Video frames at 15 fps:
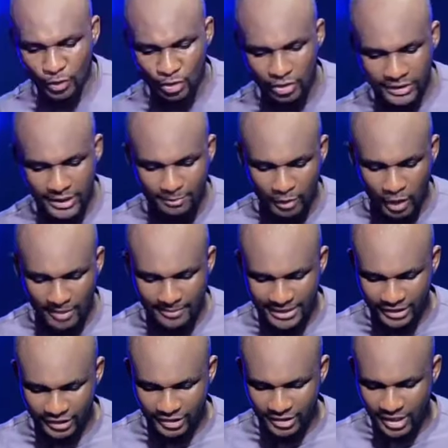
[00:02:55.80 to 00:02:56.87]
full
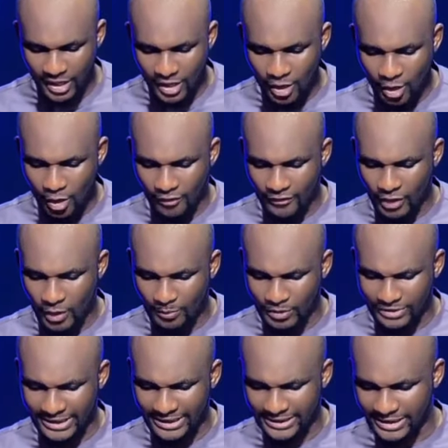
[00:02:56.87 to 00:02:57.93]
deployment of
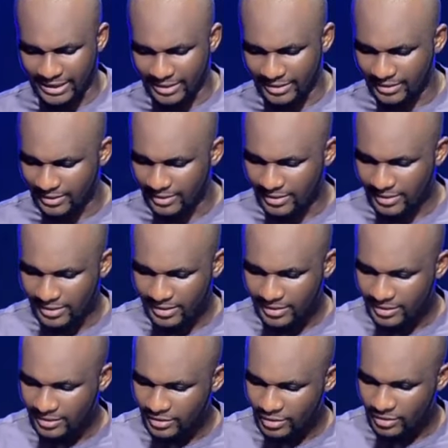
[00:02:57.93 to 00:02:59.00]
your potential.
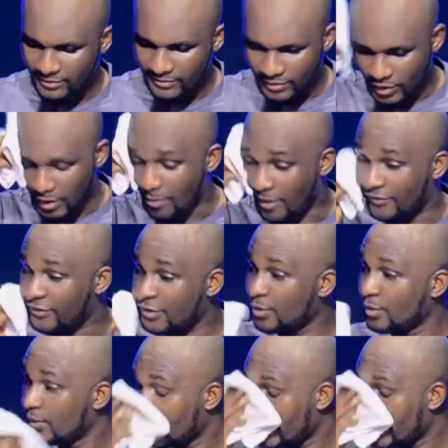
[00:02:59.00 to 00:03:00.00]
Some of you